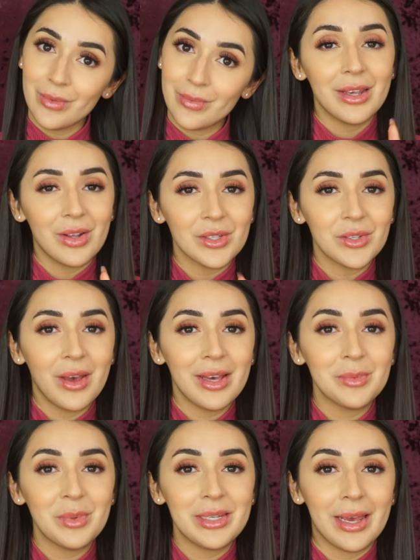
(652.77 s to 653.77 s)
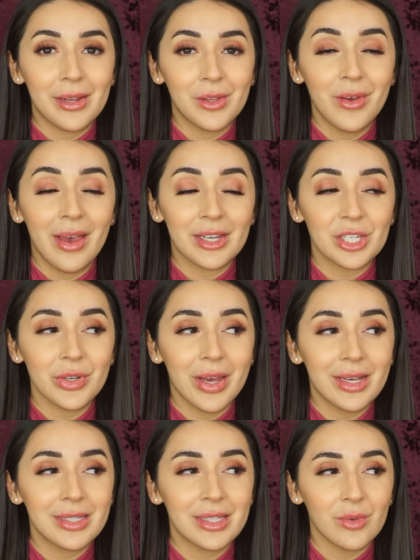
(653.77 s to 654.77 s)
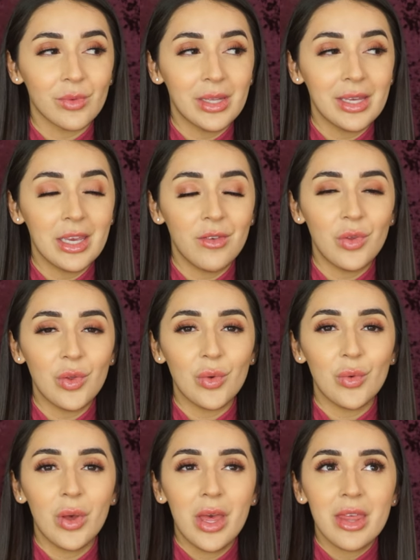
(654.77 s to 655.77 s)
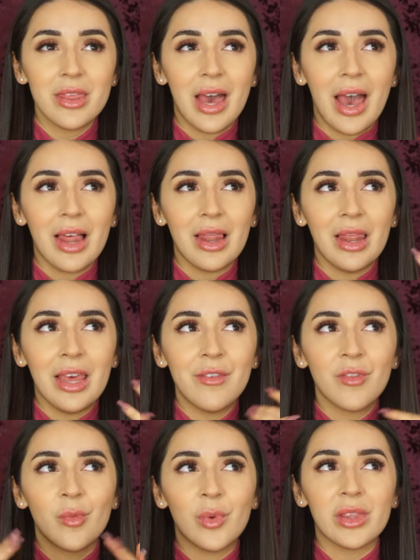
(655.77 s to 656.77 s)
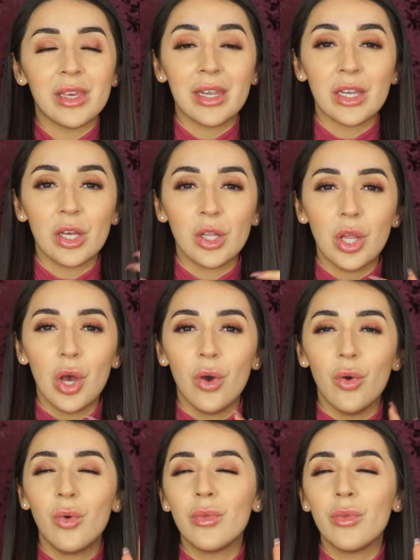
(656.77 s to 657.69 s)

It also has botanical extracts that really give you that lit from within glow,